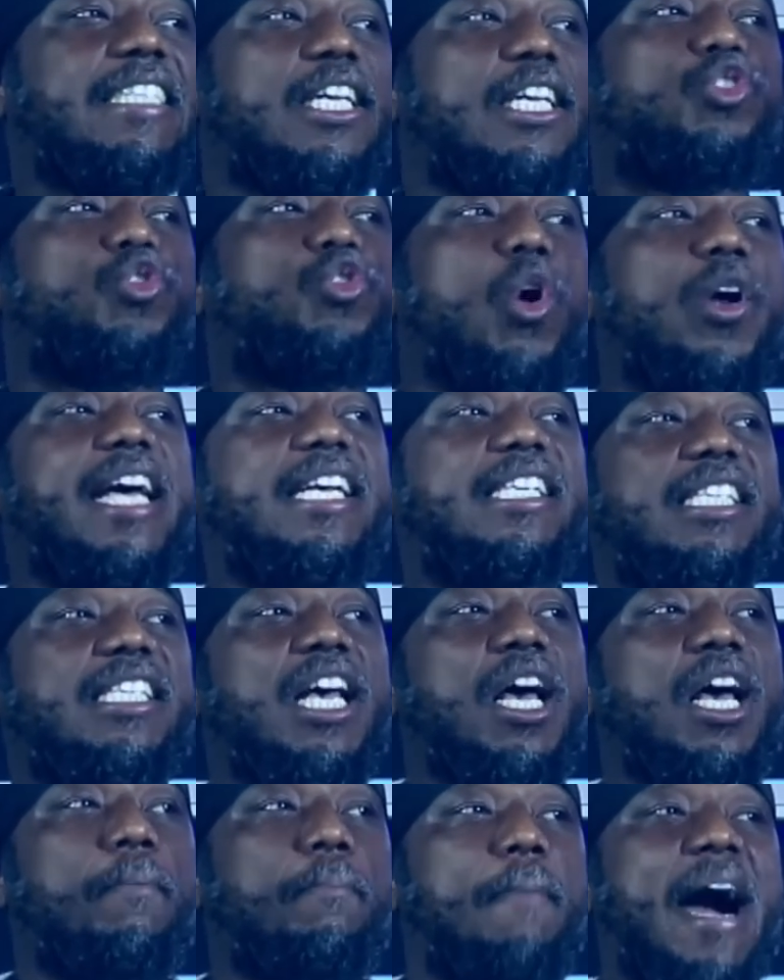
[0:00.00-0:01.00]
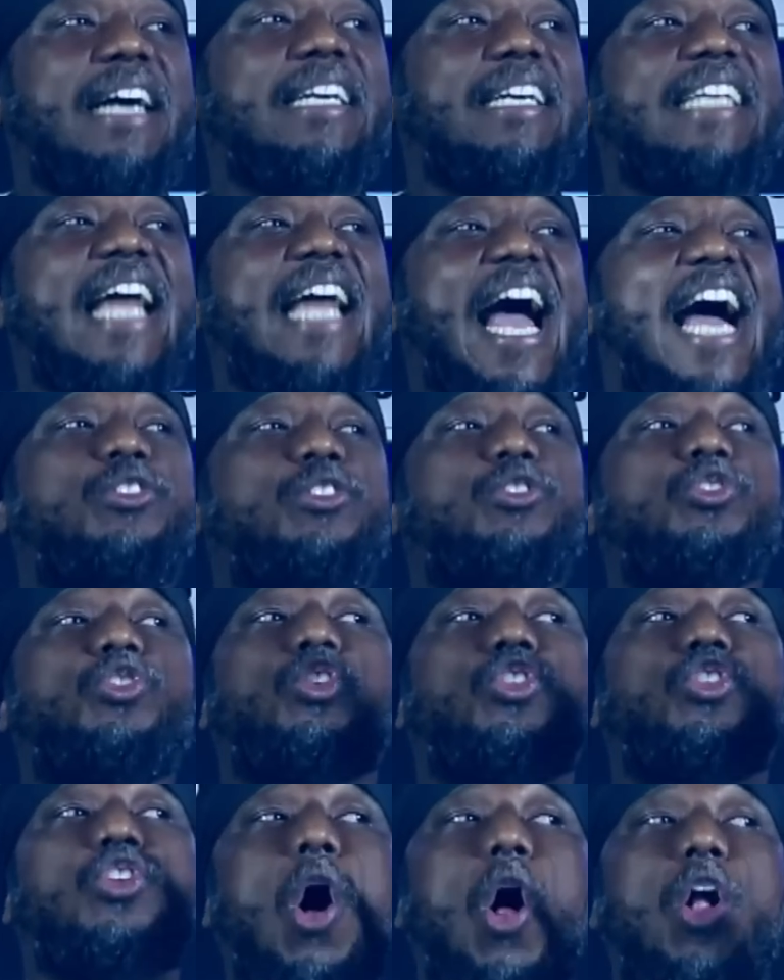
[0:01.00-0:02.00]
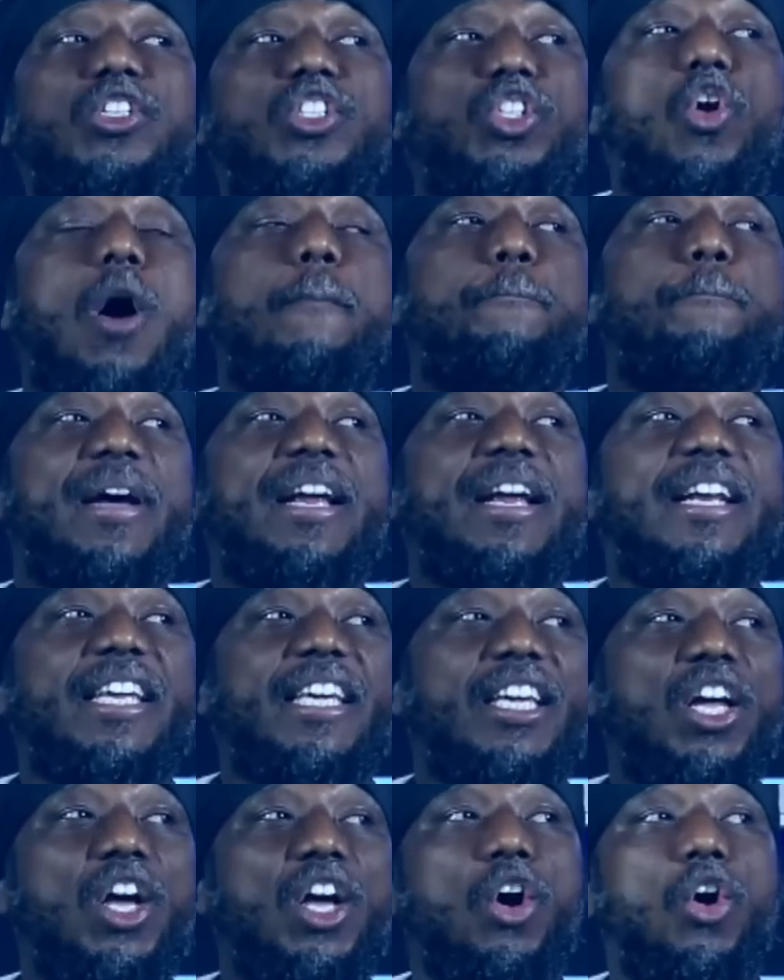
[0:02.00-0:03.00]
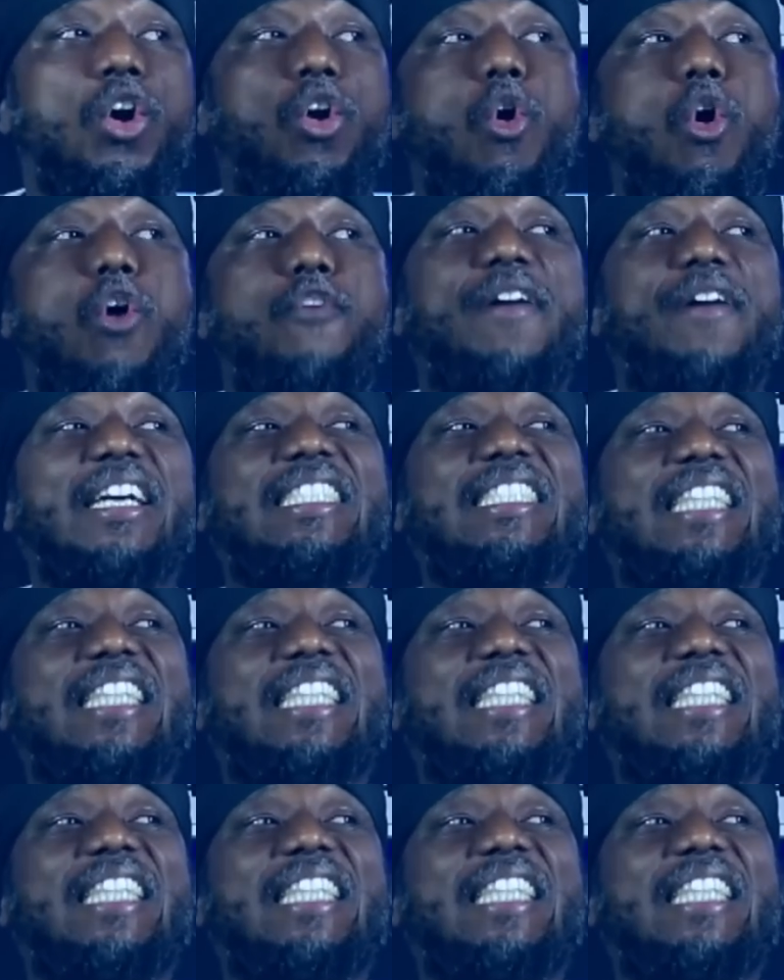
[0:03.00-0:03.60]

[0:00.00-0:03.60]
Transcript: disconnects Magdan's salt company over